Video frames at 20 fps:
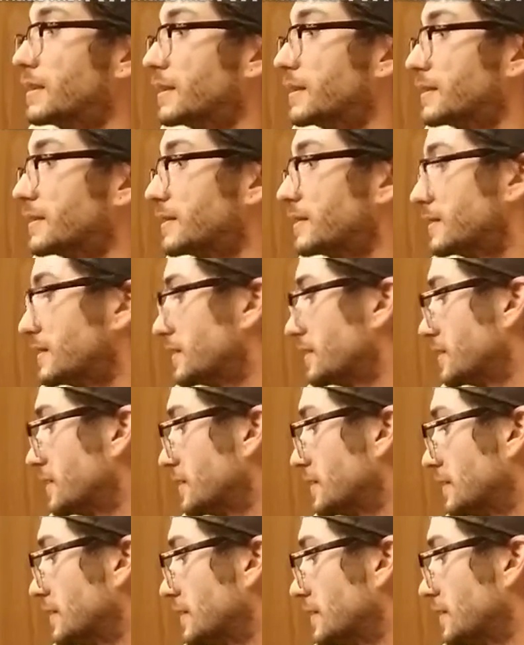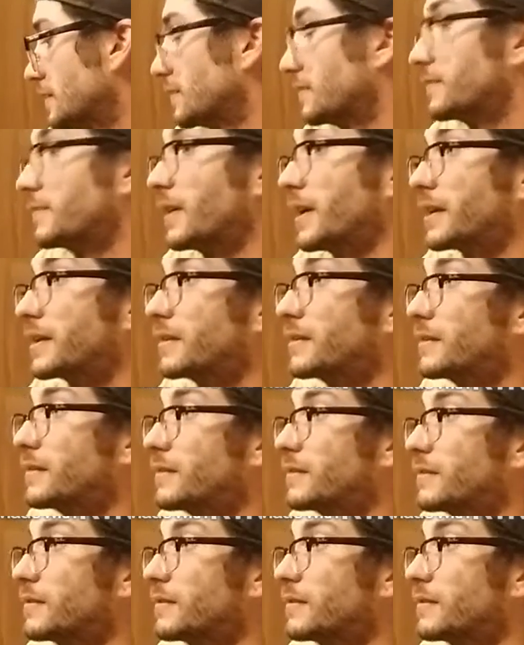Let's see if I can...